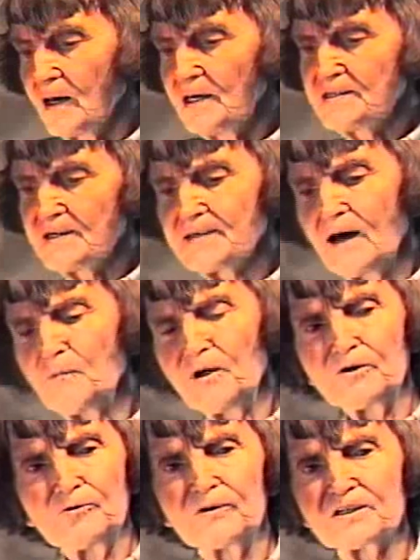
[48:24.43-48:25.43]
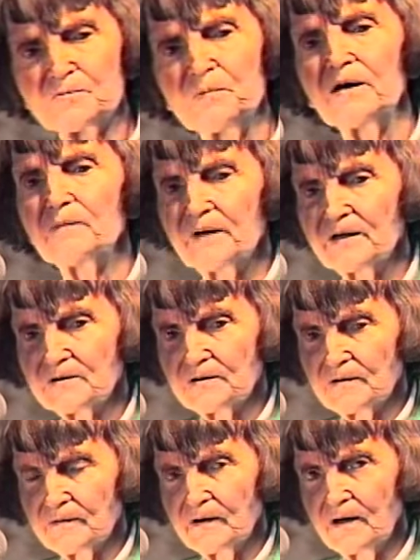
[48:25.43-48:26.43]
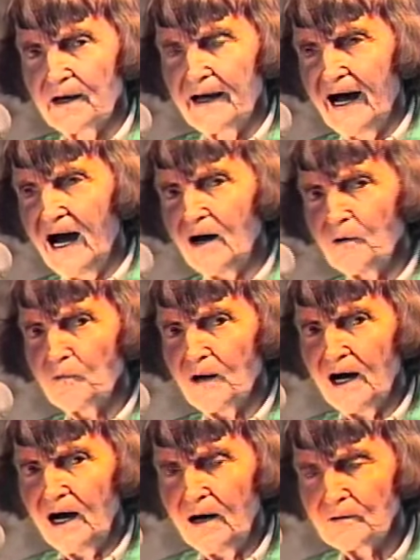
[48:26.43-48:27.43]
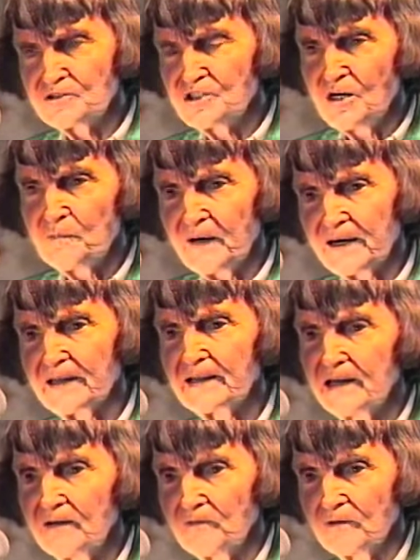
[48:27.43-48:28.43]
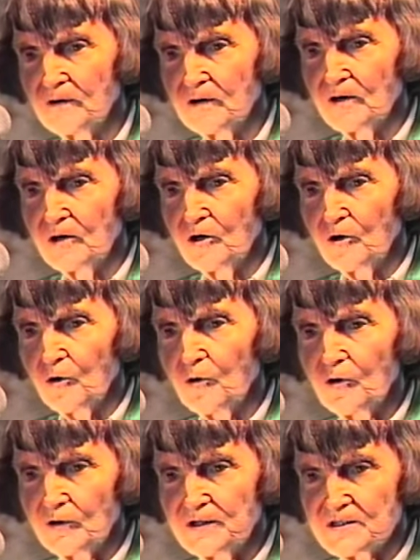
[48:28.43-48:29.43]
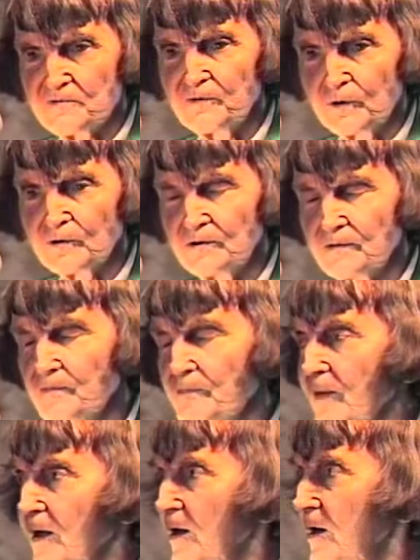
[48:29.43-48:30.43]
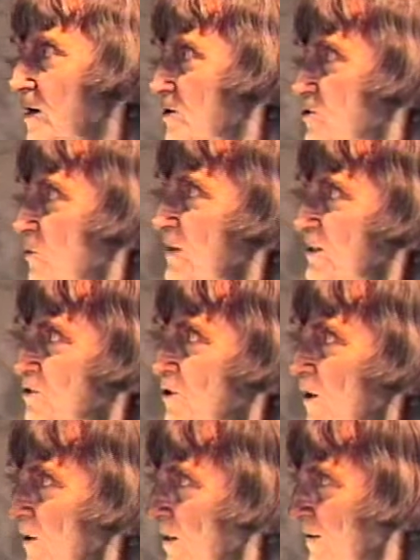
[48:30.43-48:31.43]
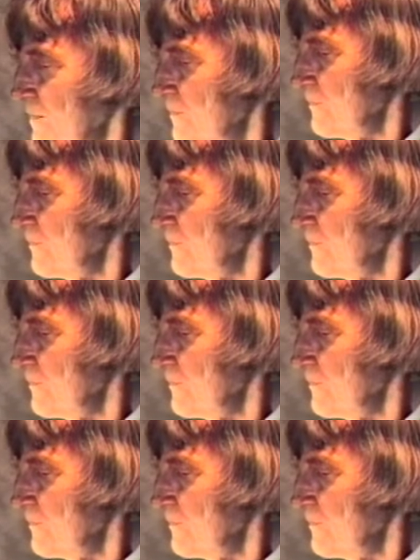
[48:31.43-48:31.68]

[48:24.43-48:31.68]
He says, I want to do experiment, how, how cheap I can live on this food. So he took